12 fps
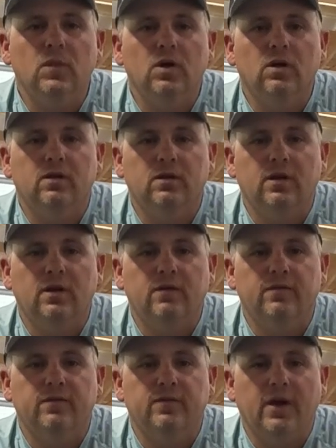
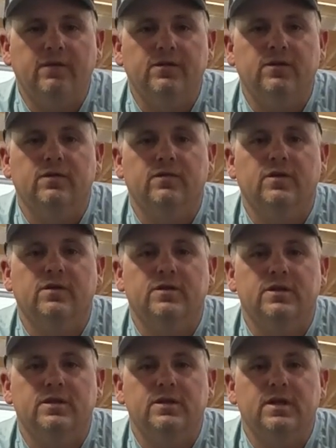after the first
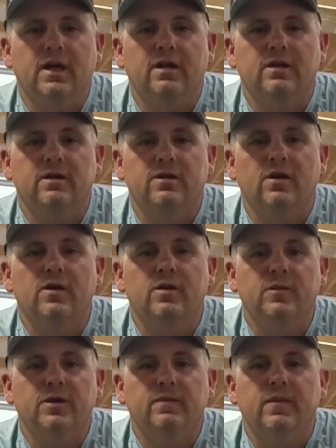night of the
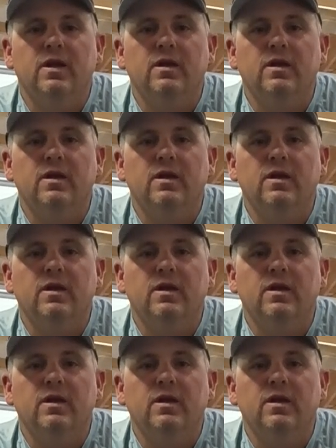tournament.